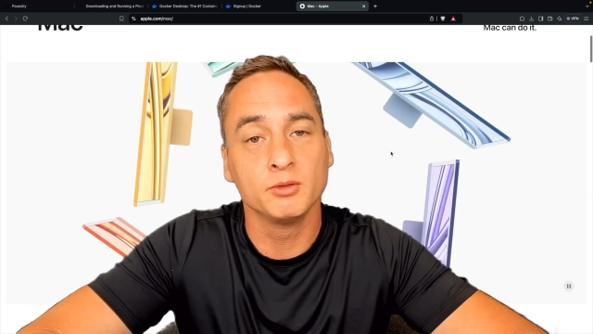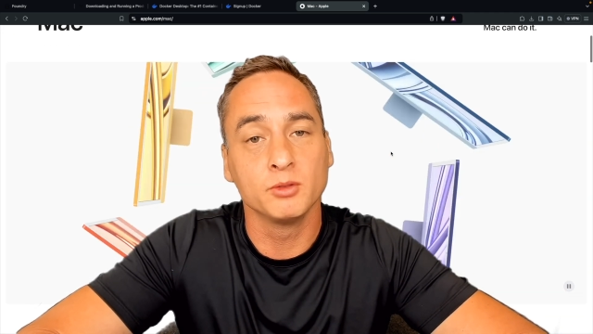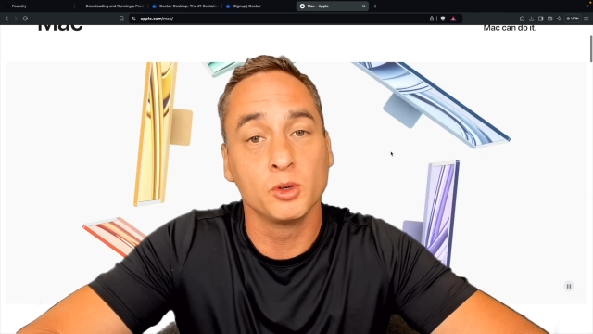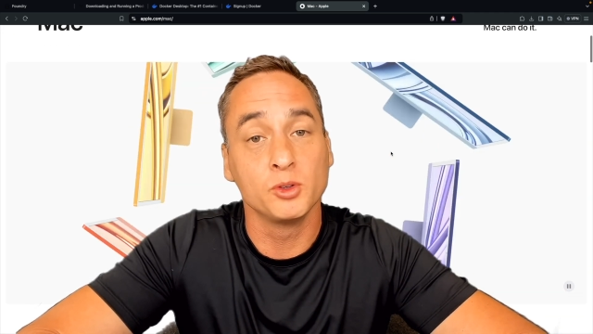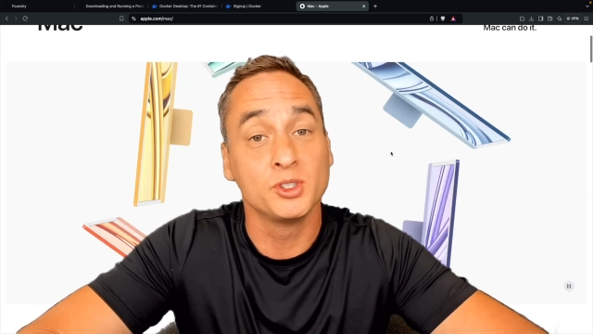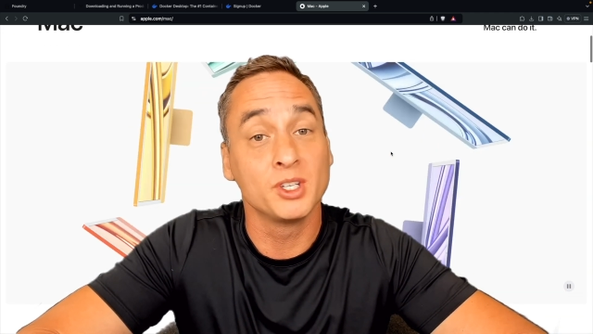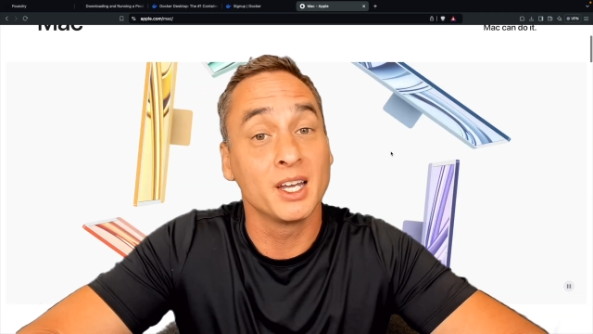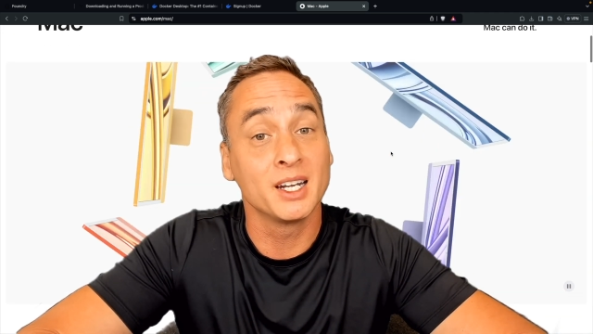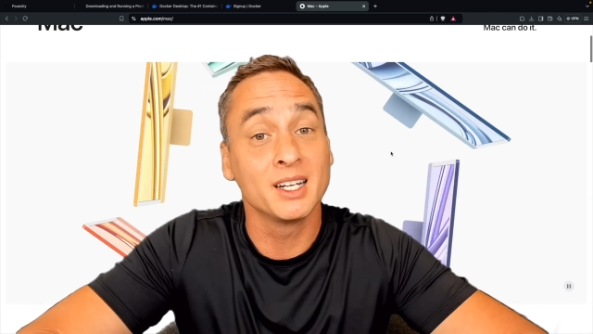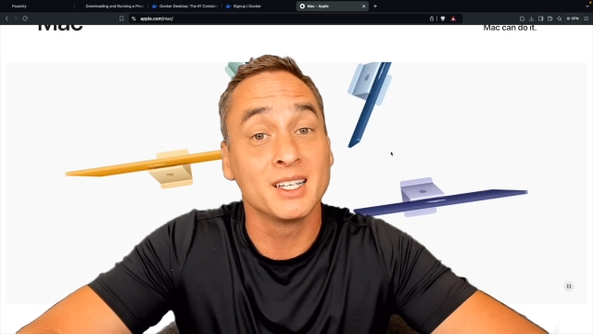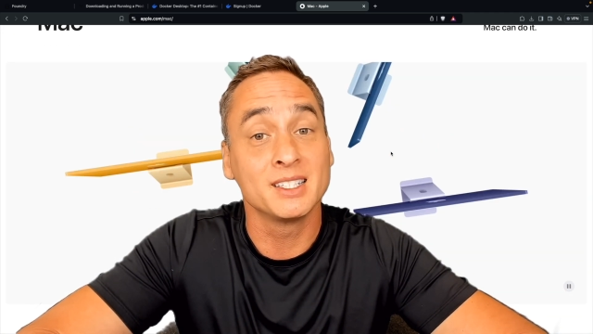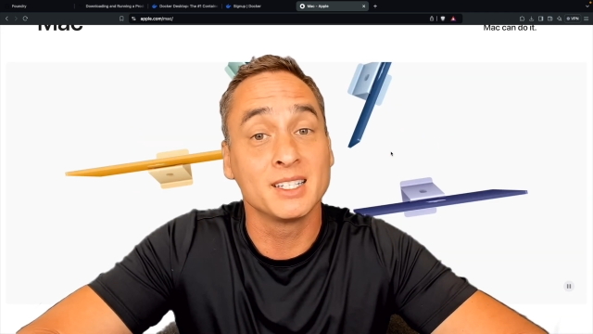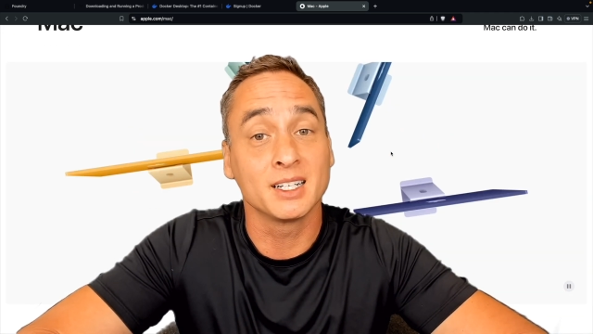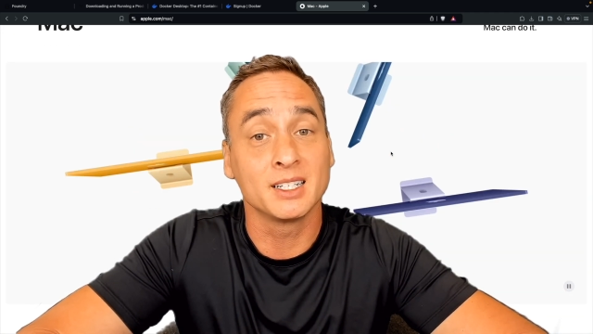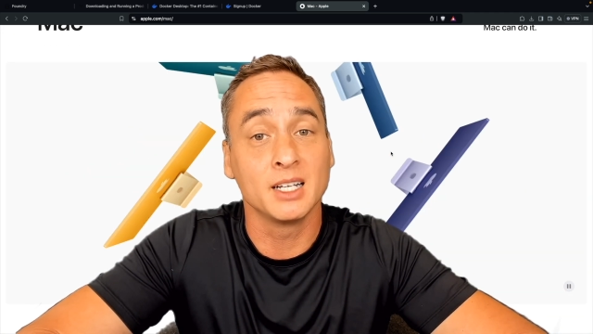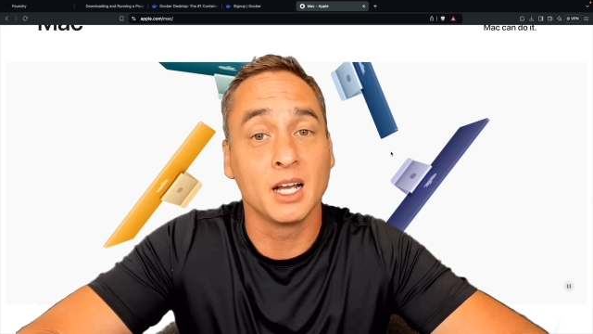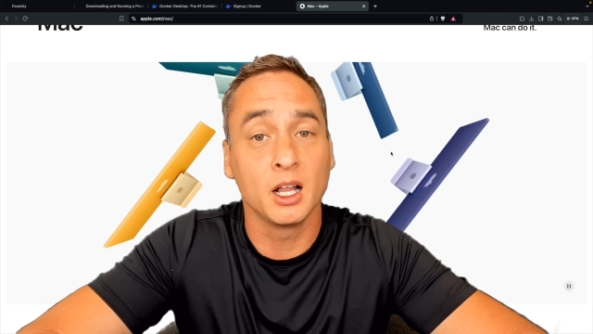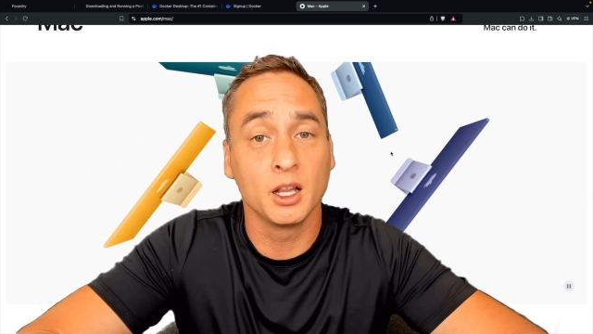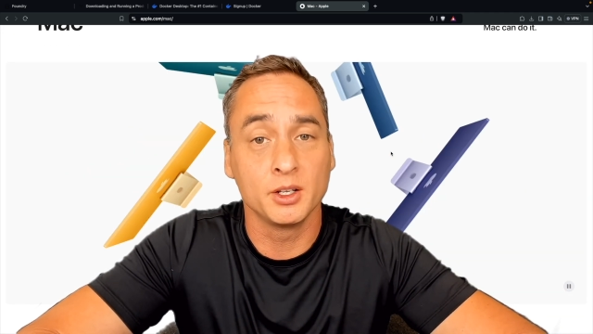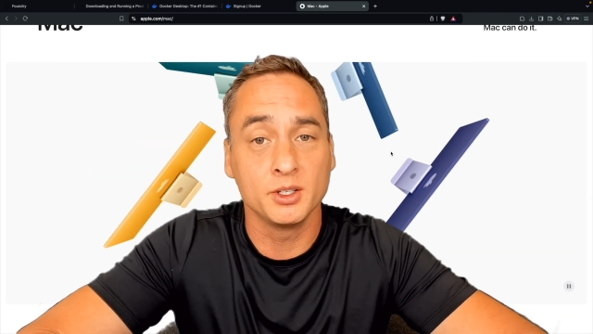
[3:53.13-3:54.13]
Rosetta
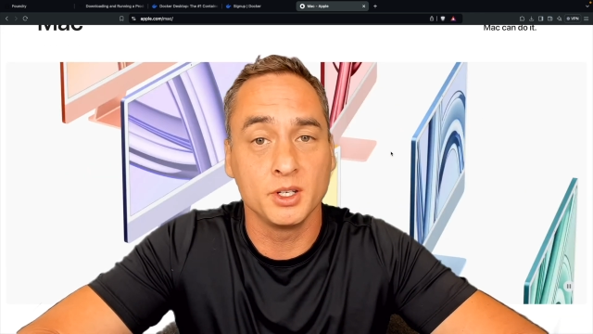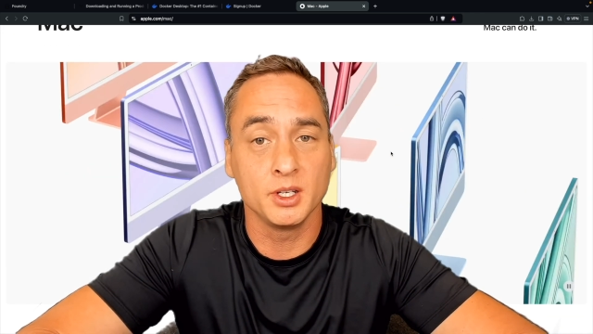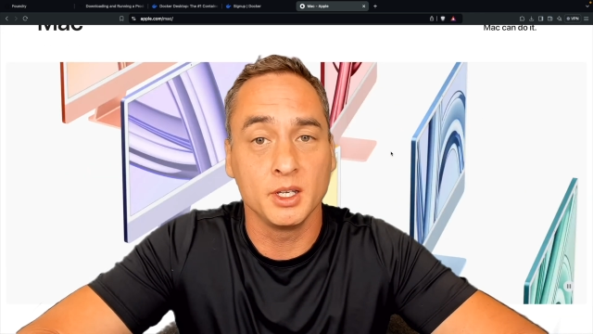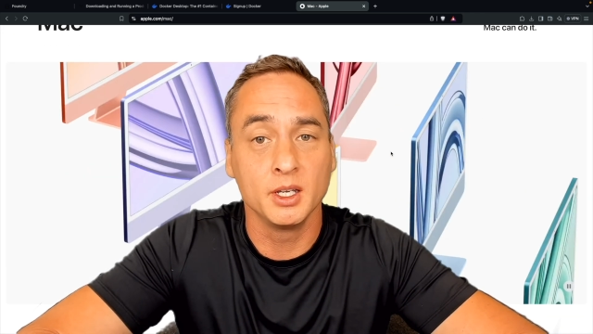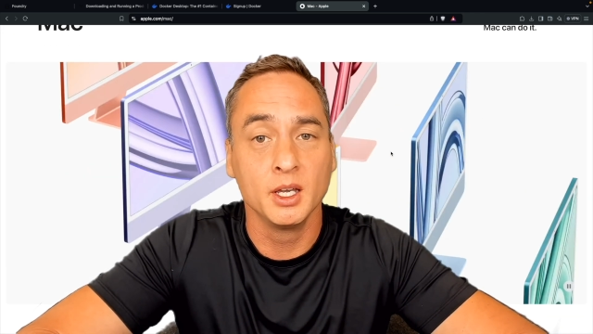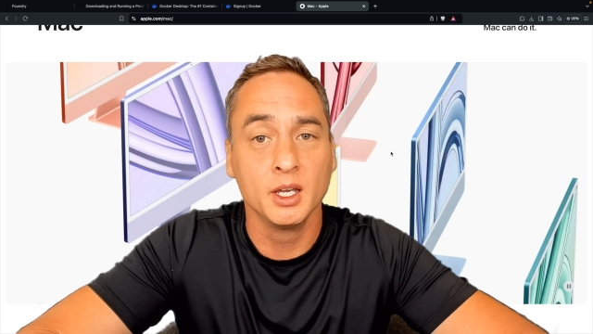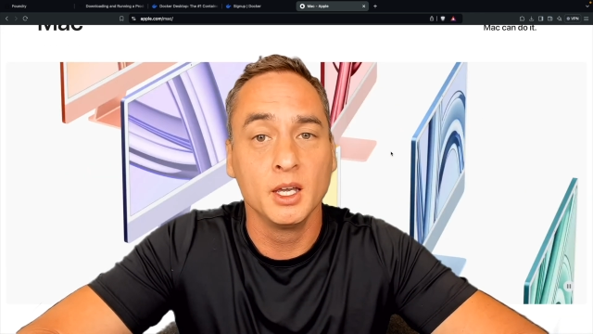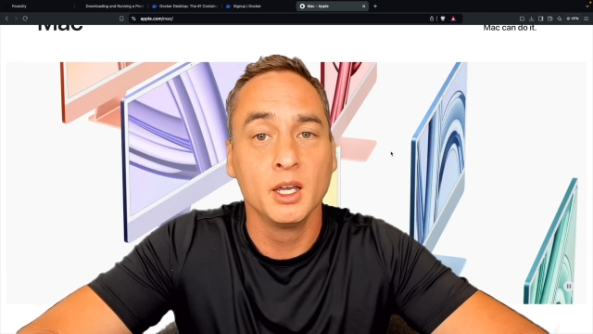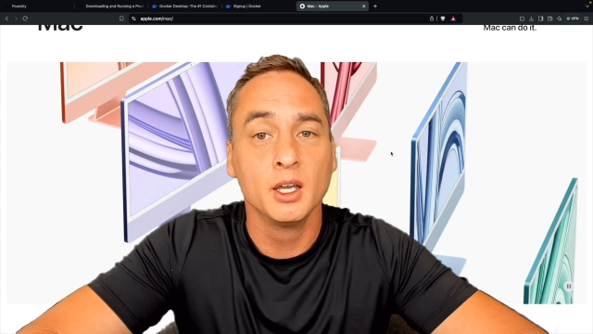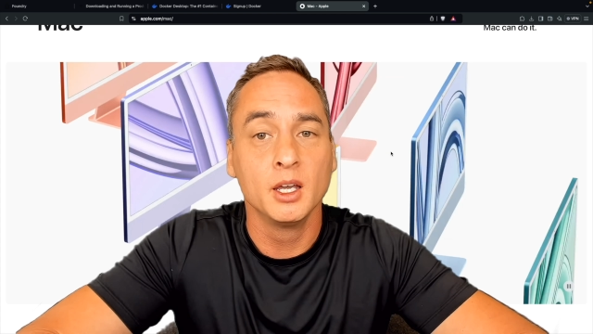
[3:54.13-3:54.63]
technology,